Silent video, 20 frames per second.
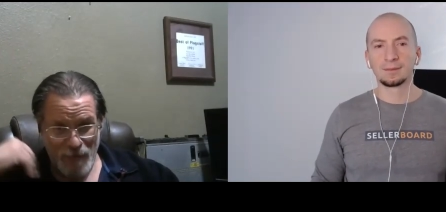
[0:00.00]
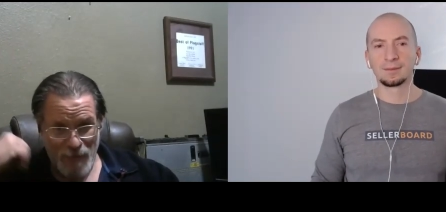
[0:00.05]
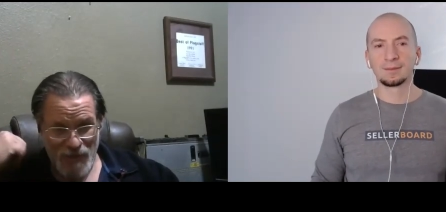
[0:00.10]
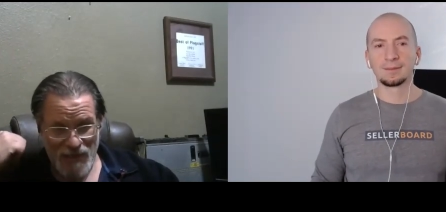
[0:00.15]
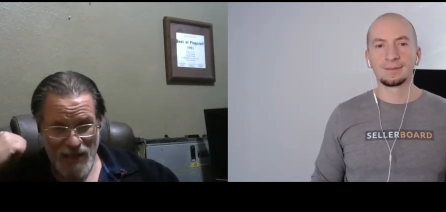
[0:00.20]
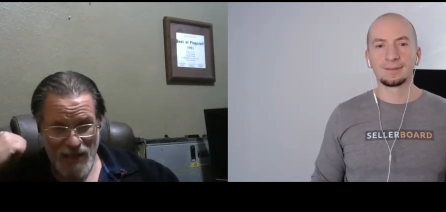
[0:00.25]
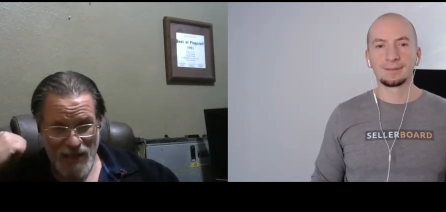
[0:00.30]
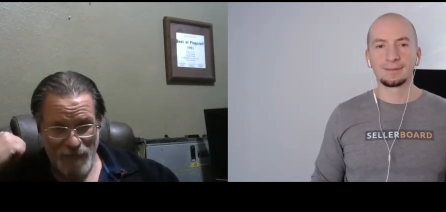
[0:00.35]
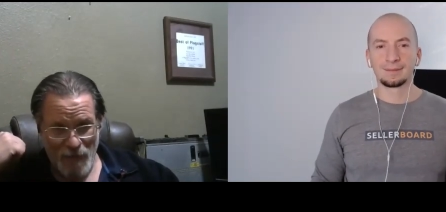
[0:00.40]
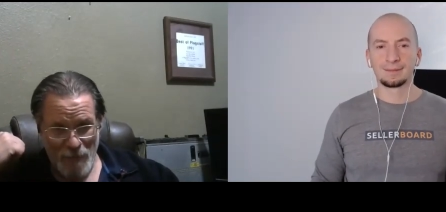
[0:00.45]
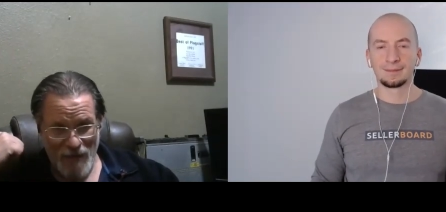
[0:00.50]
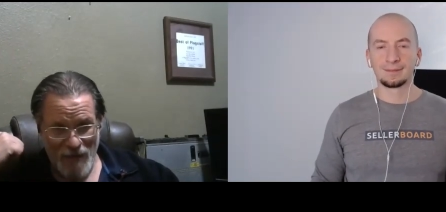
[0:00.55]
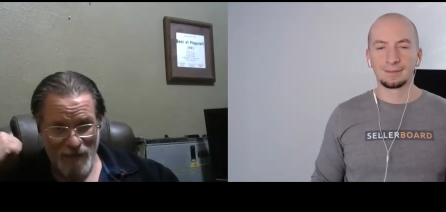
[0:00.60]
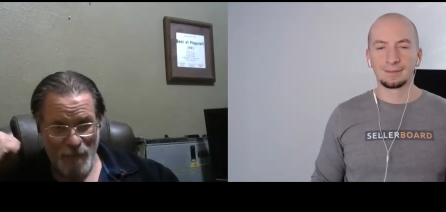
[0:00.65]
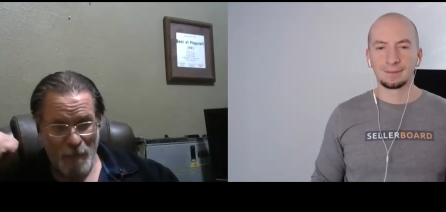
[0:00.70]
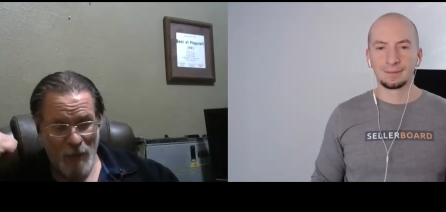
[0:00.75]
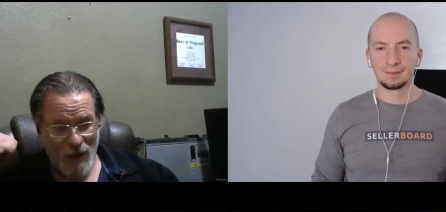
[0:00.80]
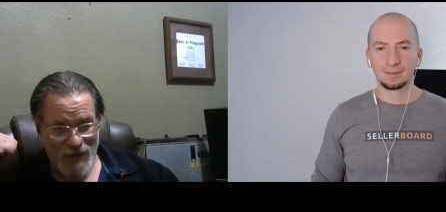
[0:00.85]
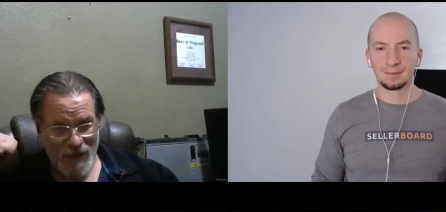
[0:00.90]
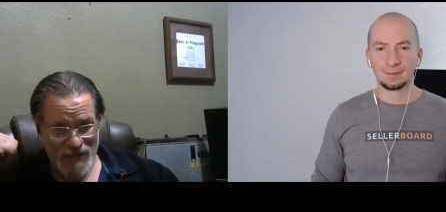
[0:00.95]
Speaker 1: of them have bought
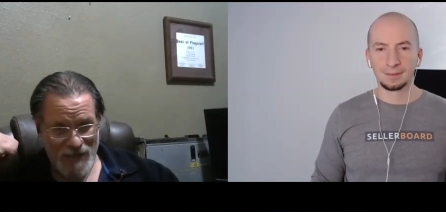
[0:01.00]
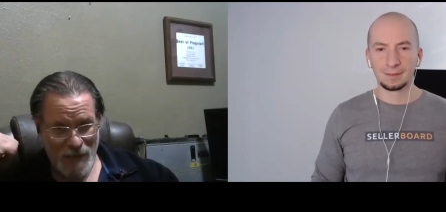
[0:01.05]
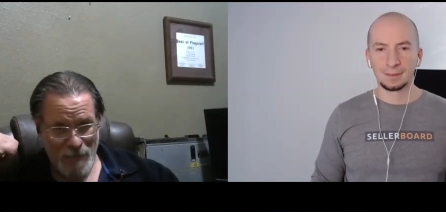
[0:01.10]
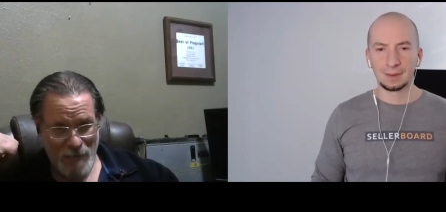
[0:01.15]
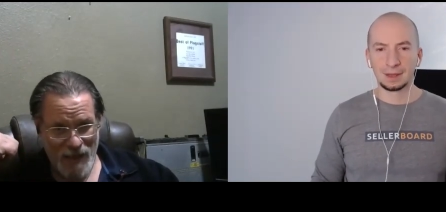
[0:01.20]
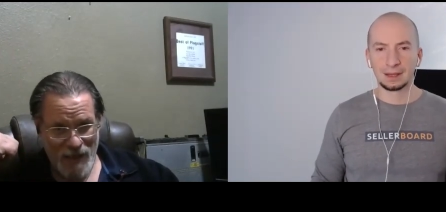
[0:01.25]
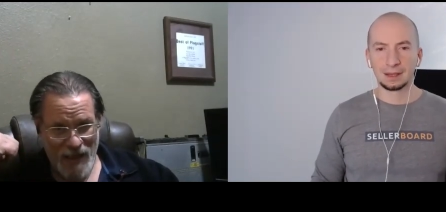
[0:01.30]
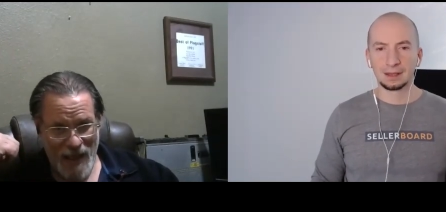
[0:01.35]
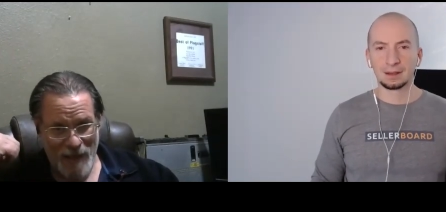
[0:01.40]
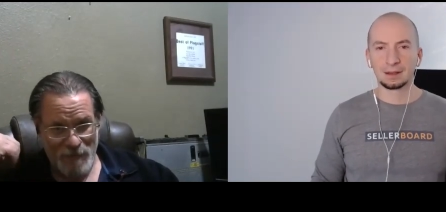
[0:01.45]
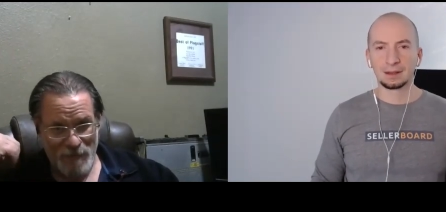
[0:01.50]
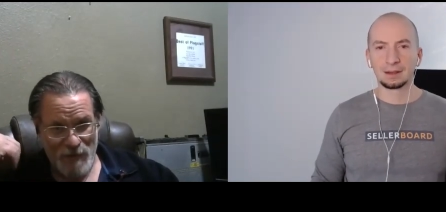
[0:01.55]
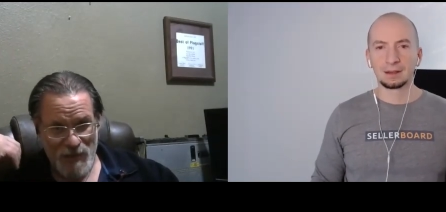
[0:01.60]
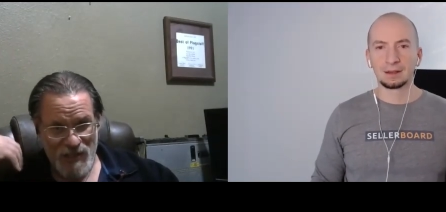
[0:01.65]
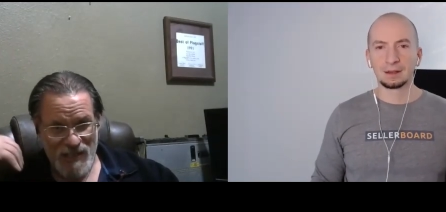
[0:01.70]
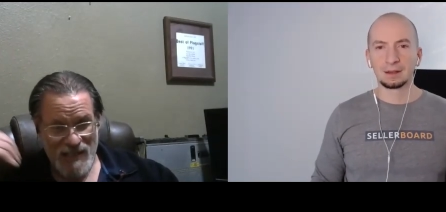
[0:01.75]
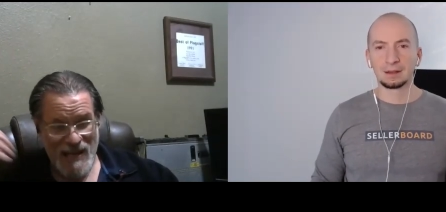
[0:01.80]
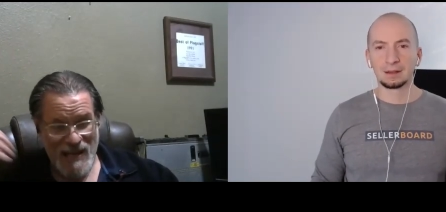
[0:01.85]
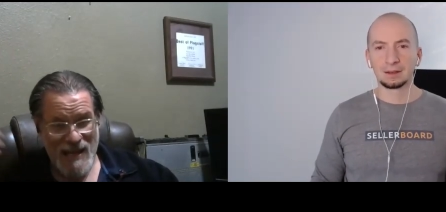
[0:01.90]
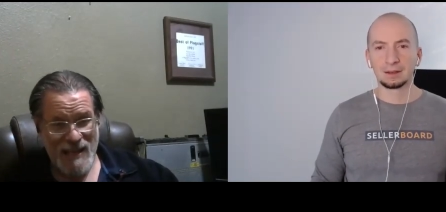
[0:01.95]
something after
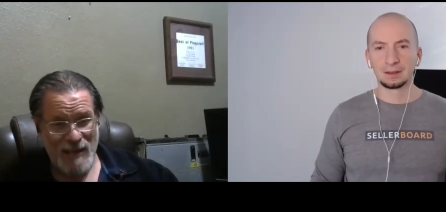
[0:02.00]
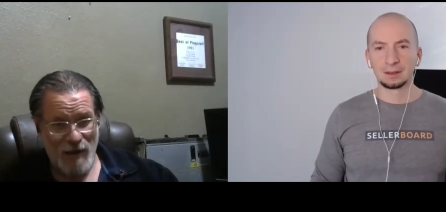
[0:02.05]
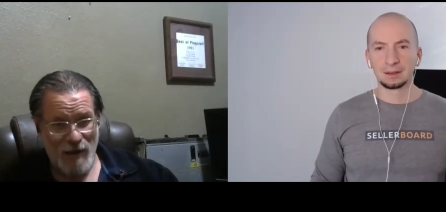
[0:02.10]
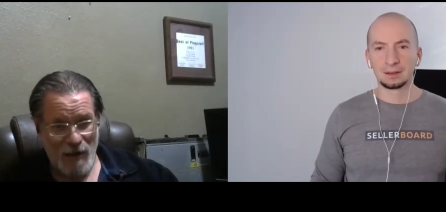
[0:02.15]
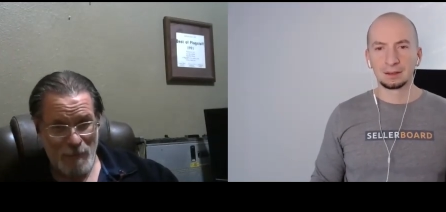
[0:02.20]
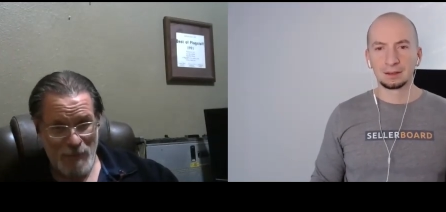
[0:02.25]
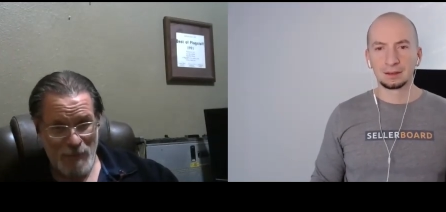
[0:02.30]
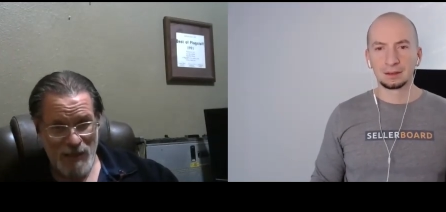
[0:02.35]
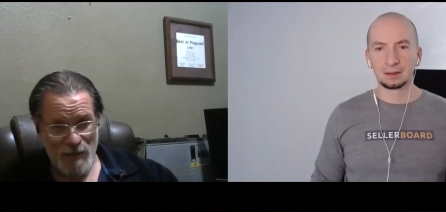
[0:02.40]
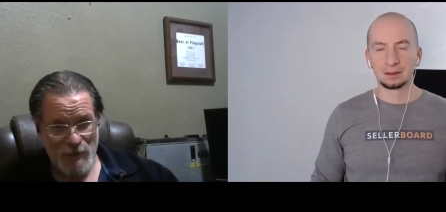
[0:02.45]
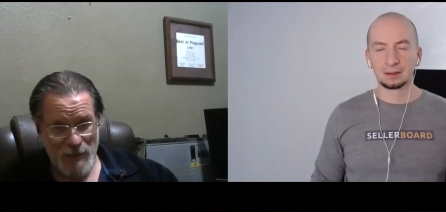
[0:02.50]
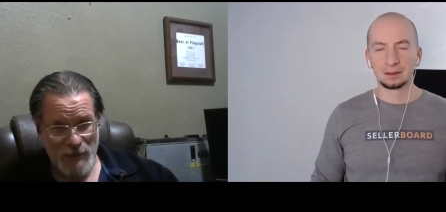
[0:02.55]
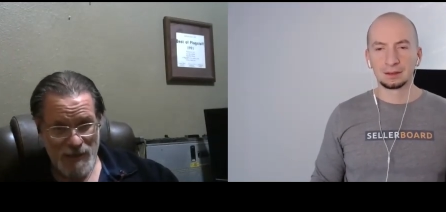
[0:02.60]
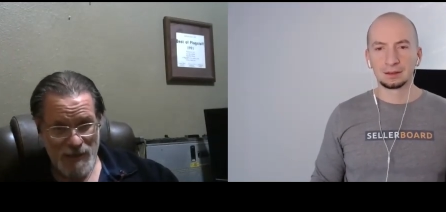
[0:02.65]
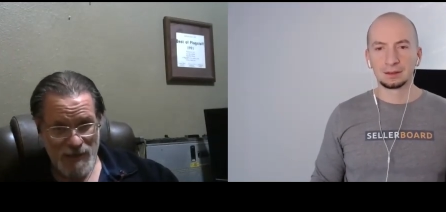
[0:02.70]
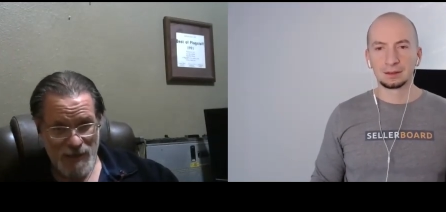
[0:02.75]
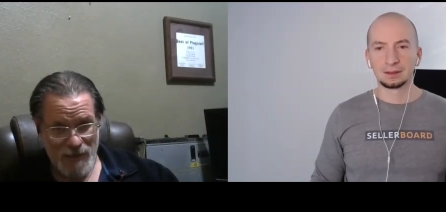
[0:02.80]
seeing it on Pinterest.